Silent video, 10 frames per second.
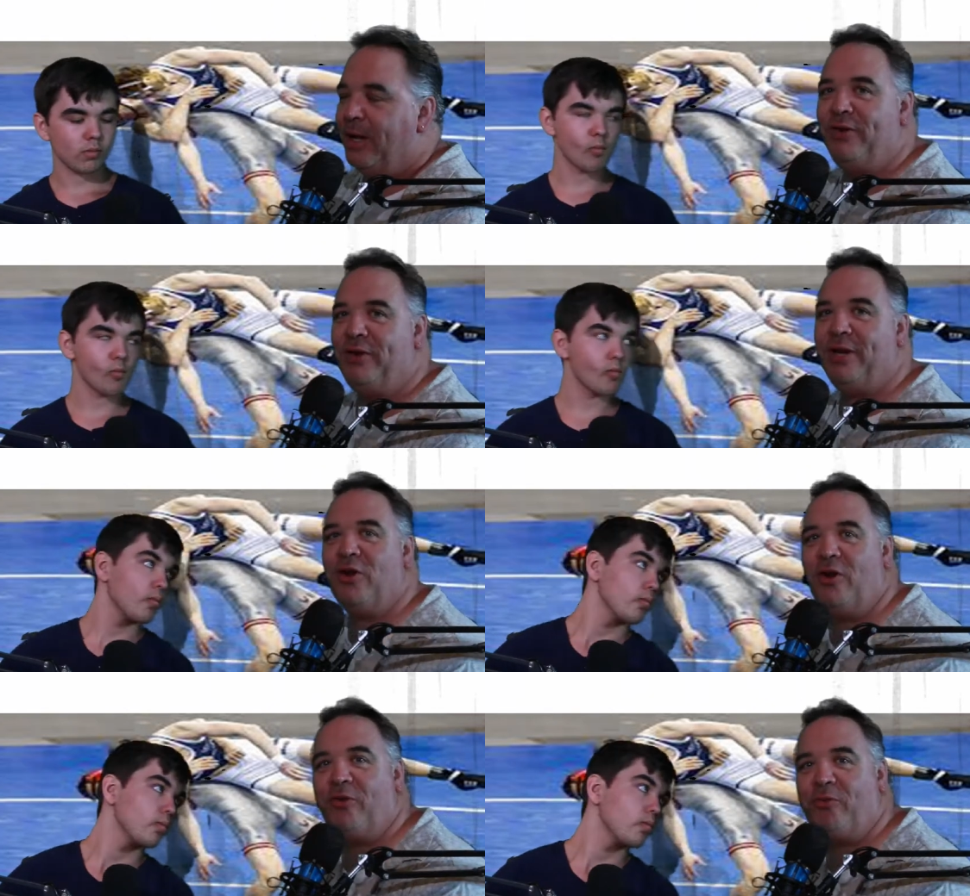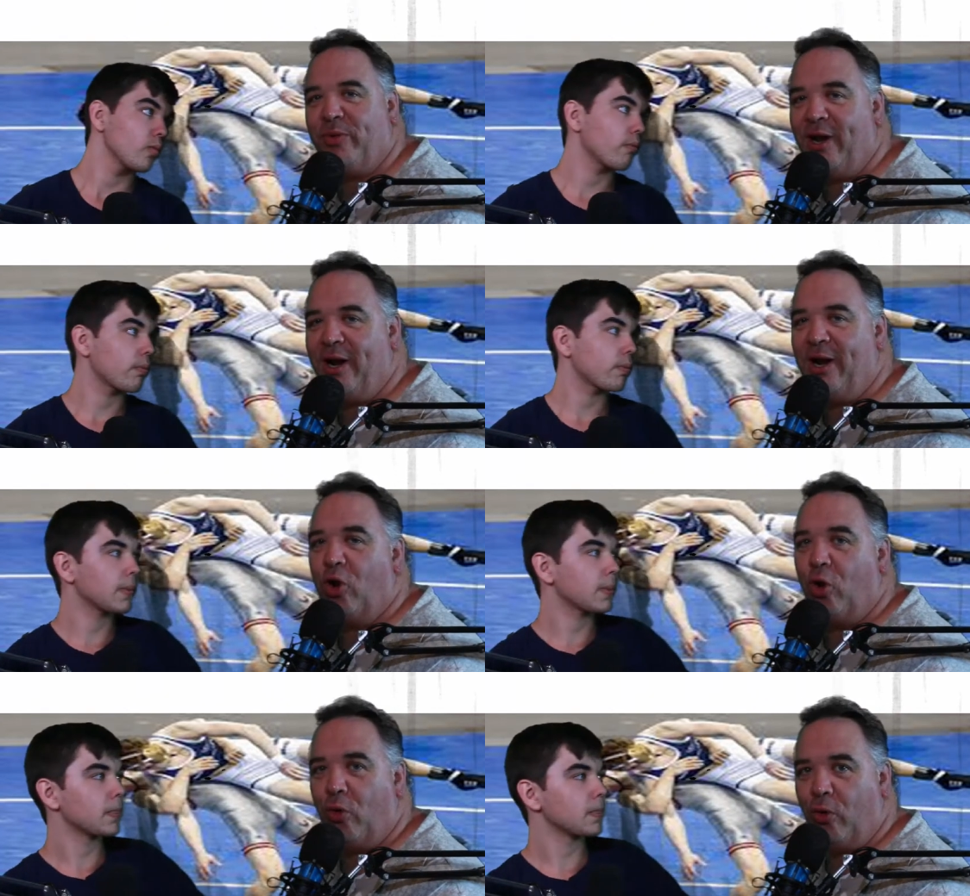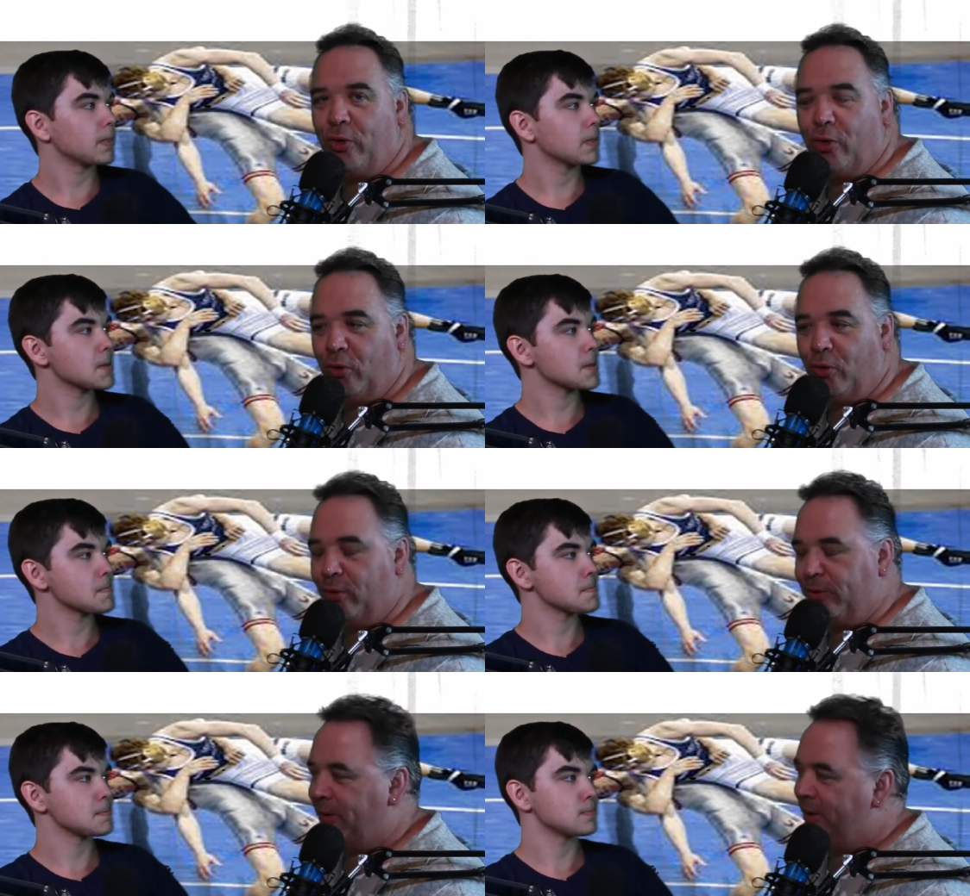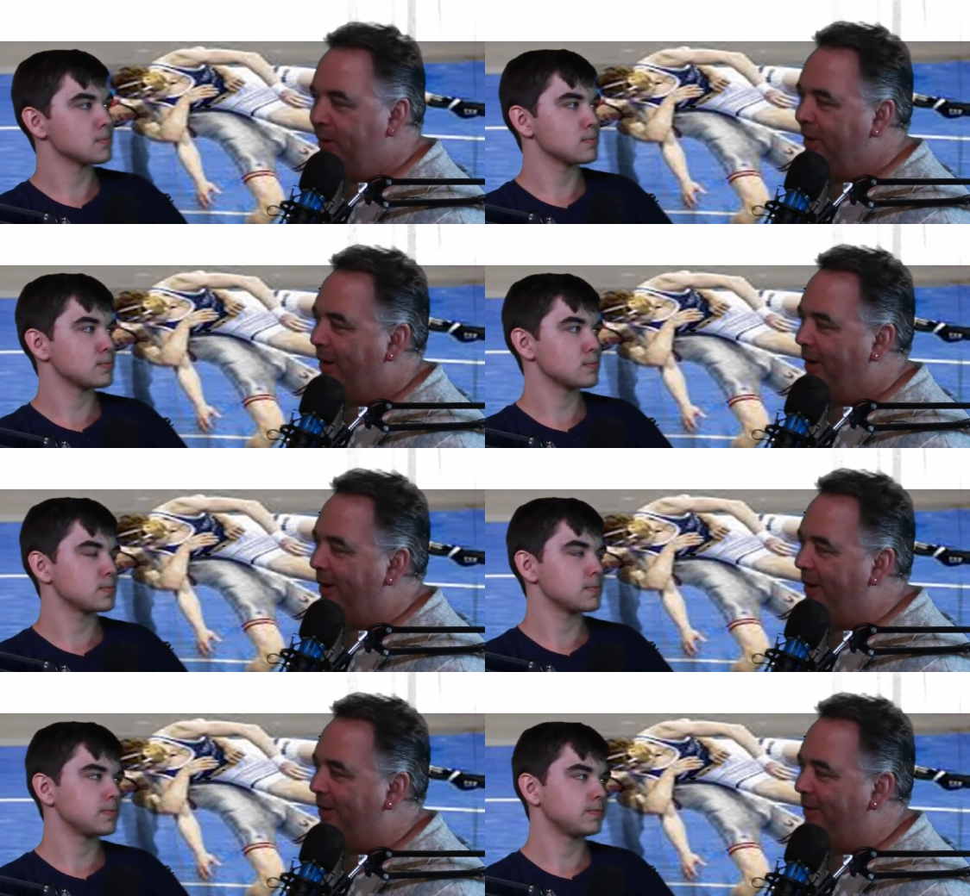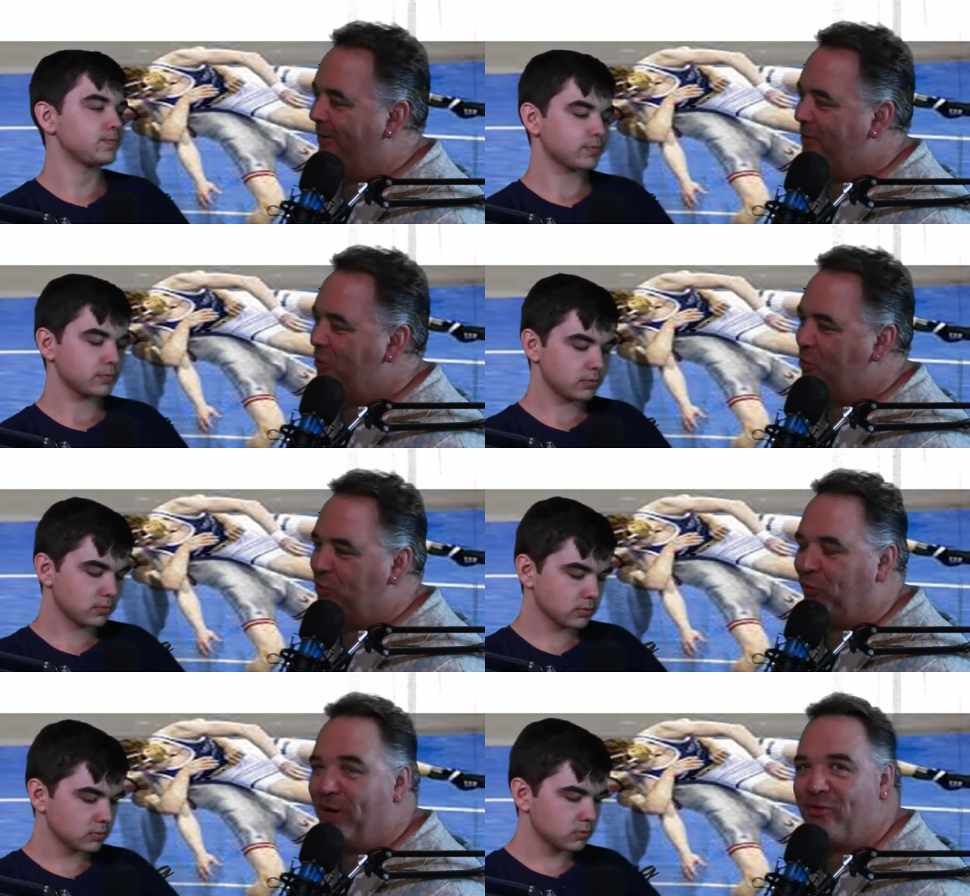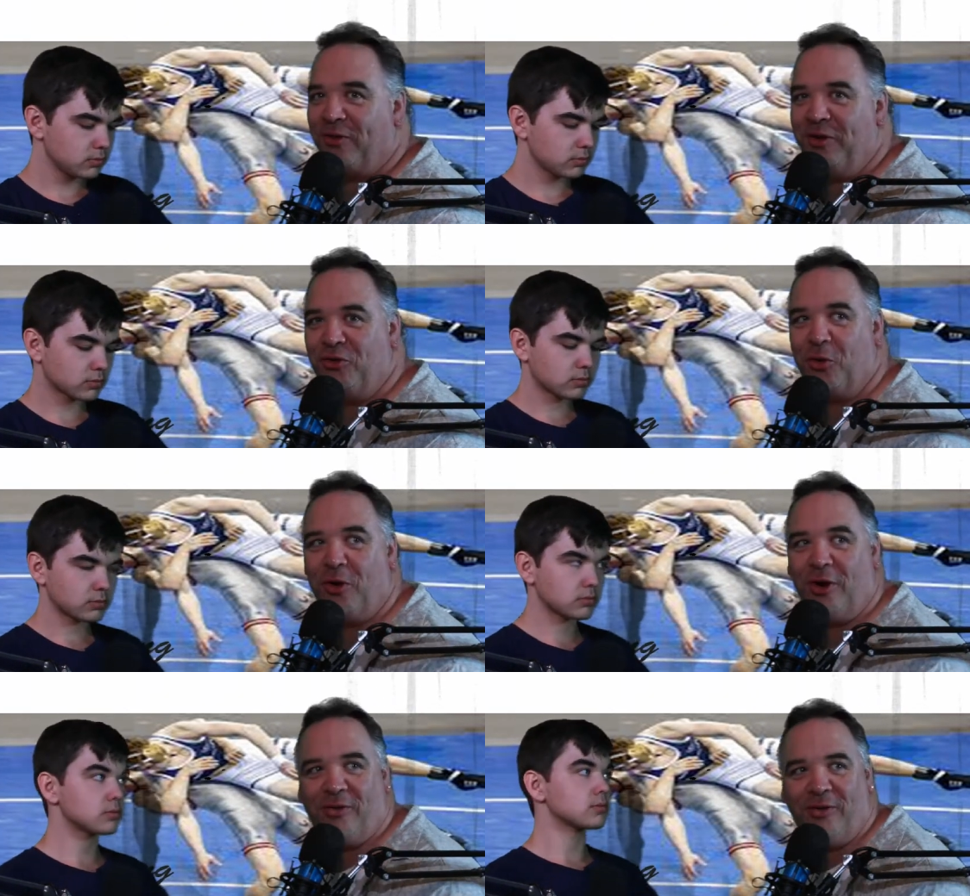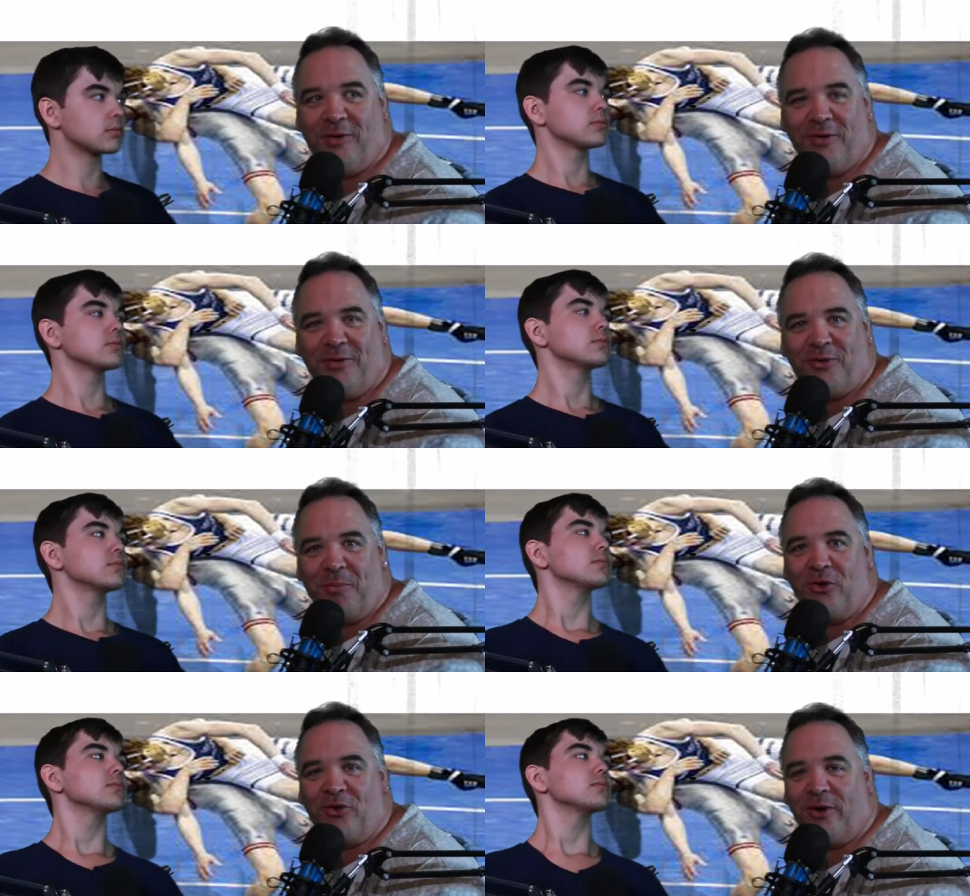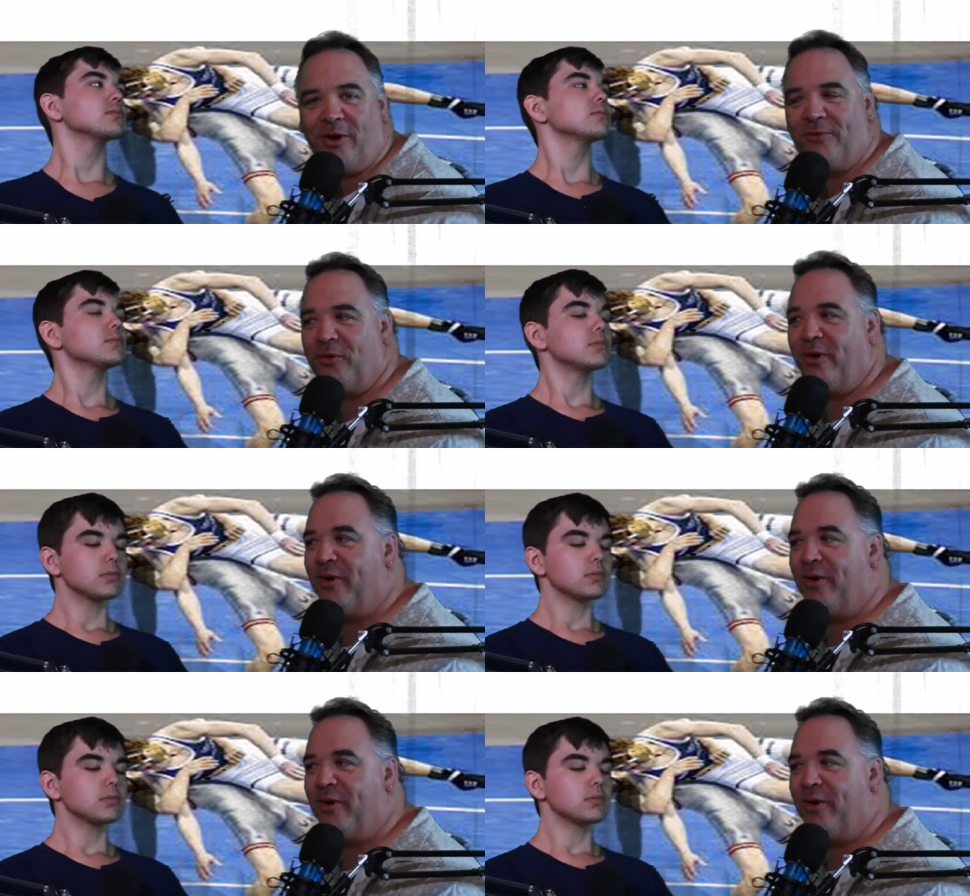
Speaker 1: you didn't notice, we played an old, old uh, wrestling toys commercial there for you.